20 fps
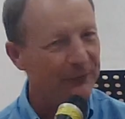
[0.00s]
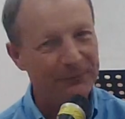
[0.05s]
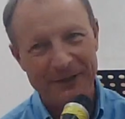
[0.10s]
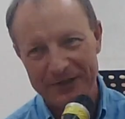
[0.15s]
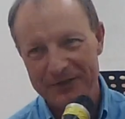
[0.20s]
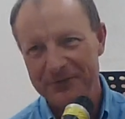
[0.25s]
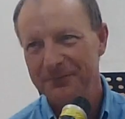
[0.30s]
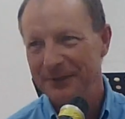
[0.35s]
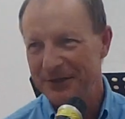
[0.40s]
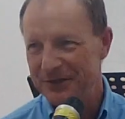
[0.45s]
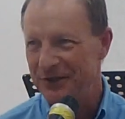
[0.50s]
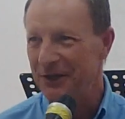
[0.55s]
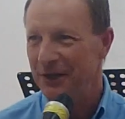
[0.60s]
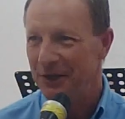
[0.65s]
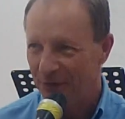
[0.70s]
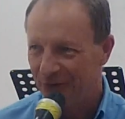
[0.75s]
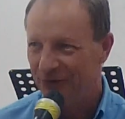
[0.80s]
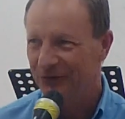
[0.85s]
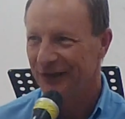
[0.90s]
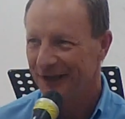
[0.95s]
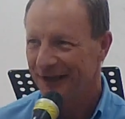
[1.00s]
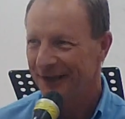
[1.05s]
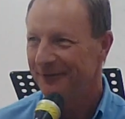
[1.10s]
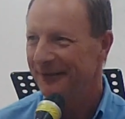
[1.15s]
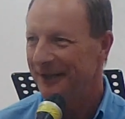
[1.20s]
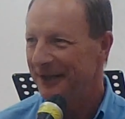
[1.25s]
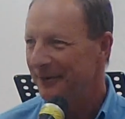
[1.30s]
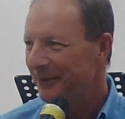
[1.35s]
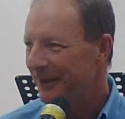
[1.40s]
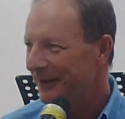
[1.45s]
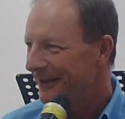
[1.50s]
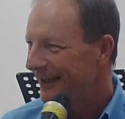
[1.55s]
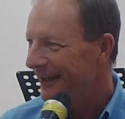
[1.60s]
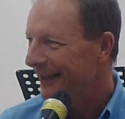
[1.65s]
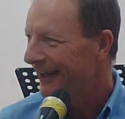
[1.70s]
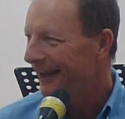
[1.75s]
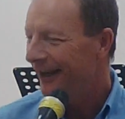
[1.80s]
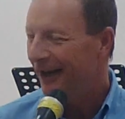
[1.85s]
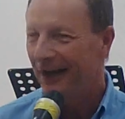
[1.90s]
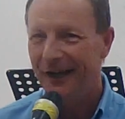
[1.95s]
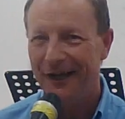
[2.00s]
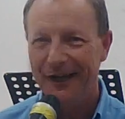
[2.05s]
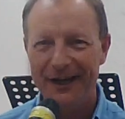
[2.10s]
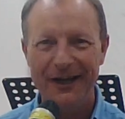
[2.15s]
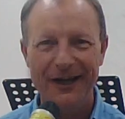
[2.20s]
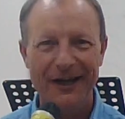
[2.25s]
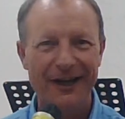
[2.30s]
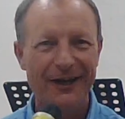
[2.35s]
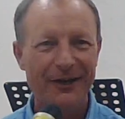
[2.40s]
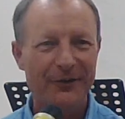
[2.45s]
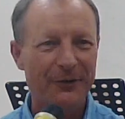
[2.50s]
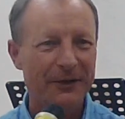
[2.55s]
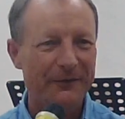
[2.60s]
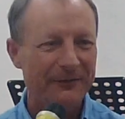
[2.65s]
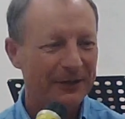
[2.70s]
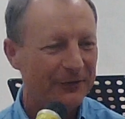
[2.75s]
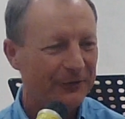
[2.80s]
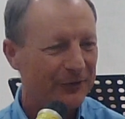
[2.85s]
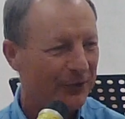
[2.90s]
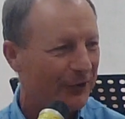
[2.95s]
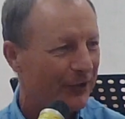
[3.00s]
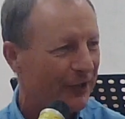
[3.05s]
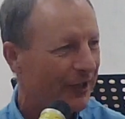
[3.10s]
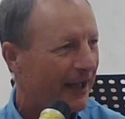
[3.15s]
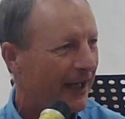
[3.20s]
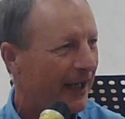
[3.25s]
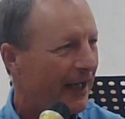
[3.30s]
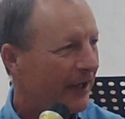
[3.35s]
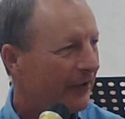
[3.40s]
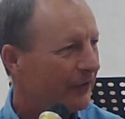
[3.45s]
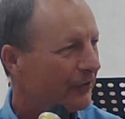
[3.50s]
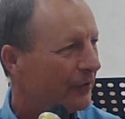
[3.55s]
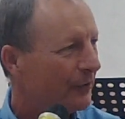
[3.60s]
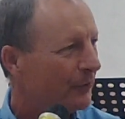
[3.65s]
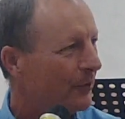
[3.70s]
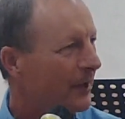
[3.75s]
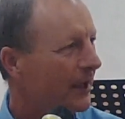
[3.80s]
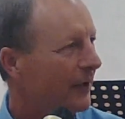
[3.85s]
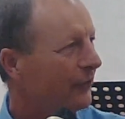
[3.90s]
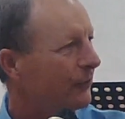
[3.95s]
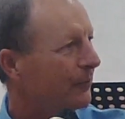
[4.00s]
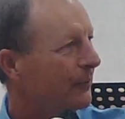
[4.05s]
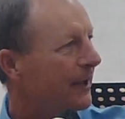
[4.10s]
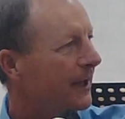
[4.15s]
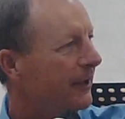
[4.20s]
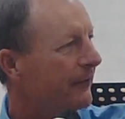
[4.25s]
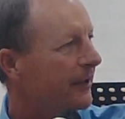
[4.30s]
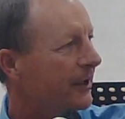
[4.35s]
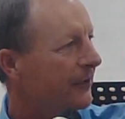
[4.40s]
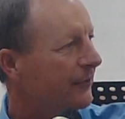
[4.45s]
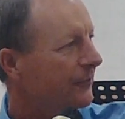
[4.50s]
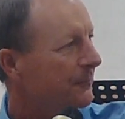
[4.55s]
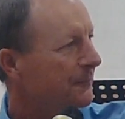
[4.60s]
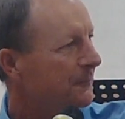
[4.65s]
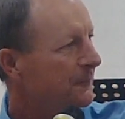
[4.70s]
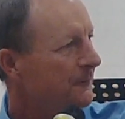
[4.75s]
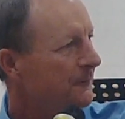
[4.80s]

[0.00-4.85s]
where she used to live, anyway, yeah. Queen Victoria, excellent. What else do we have, yes?